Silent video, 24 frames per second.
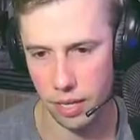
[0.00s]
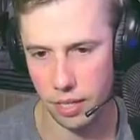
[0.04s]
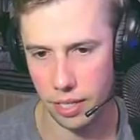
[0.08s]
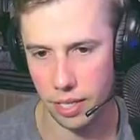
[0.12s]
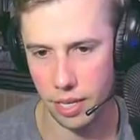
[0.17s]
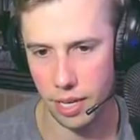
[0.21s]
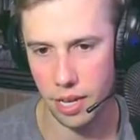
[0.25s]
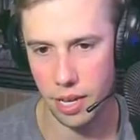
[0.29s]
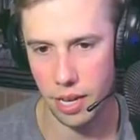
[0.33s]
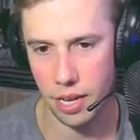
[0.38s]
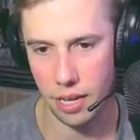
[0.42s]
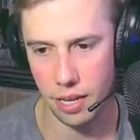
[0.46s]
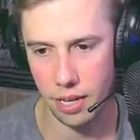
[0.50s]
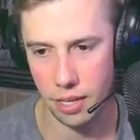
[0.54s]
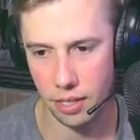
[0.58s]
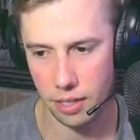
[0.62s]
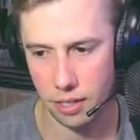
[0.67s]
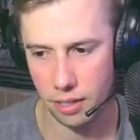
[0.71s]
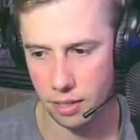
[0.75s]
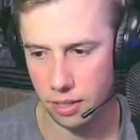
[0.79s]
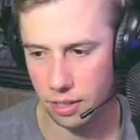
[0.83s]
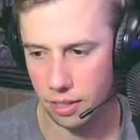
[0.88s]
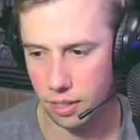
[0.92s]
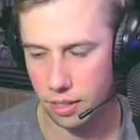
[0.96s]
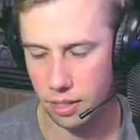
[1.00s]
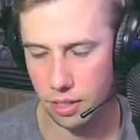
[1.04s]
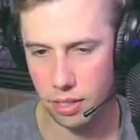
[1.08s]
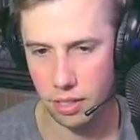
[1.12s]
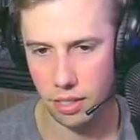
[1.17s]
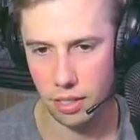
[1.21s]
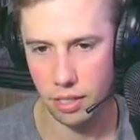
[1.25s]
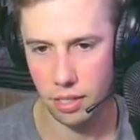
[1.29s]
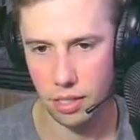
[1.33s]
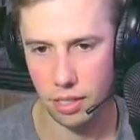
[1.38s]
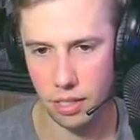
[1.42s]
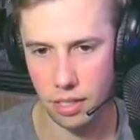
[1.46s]
a key.
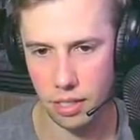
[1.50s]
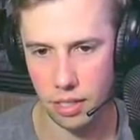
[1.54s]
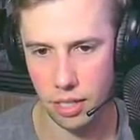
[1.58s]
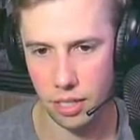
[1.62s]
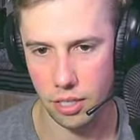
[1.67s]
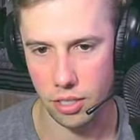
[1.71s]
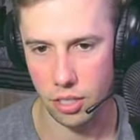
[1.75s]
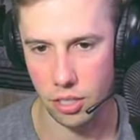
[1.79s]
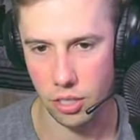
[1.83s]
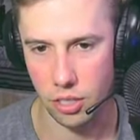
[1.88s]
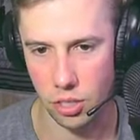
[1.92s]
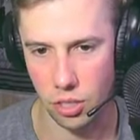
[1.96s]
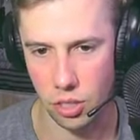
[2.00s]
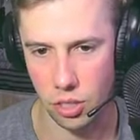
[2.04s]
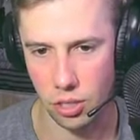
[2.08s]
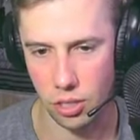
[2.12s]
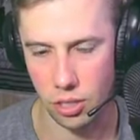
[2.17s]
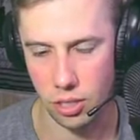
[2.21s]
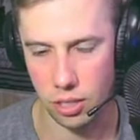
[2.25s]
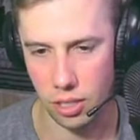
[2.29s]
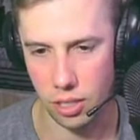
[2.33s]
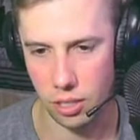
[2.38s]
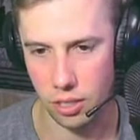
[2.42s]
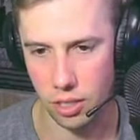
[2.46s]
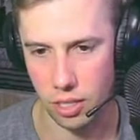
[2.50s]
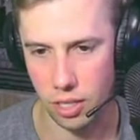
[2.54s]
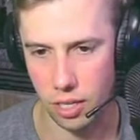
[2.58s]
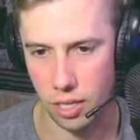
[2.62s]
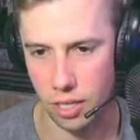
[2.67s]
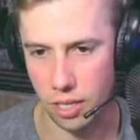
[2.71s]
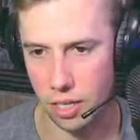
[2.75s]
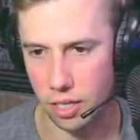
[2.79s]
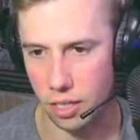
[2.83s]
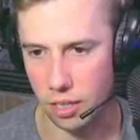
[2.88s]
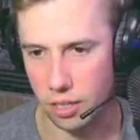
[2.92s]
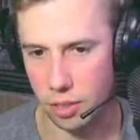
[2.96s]
It's such a good little
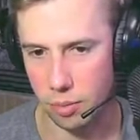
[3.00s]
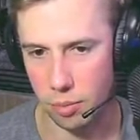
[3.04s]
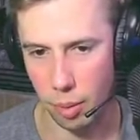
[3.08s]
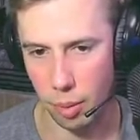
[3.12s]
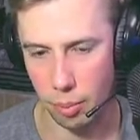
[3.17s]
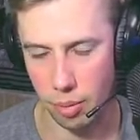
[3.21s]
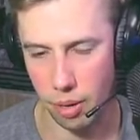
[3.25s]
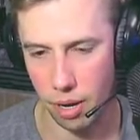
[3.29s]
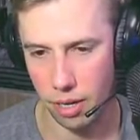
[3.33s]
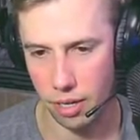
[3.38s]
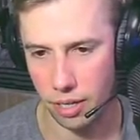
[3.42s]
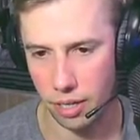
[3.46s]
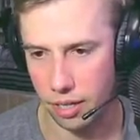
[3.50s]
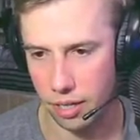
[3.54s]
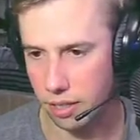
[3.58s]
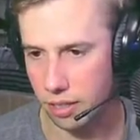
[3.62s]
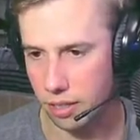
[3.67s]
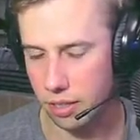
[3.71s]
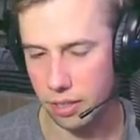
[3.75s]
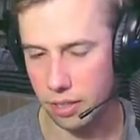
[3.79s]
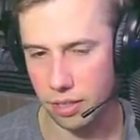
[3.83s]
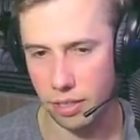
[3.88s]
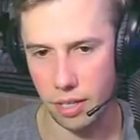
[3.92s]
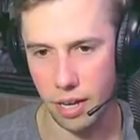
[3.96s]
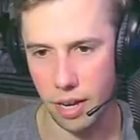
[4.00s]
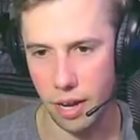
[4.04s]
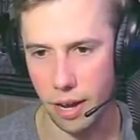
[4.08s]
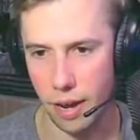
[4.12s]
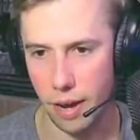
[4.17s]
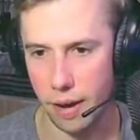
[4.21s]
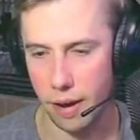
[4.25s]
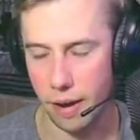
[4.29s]
key. It's in my pocket. And